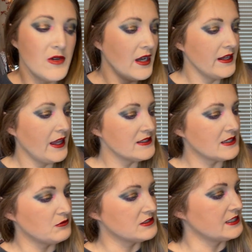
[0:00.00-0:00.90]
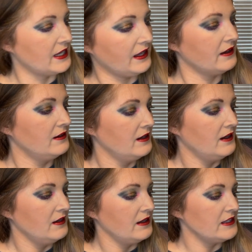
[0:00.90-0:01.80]
I guess I would say,
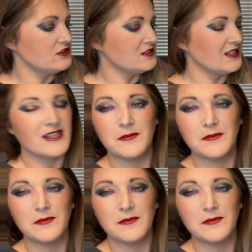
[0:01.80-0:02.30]
it's just a little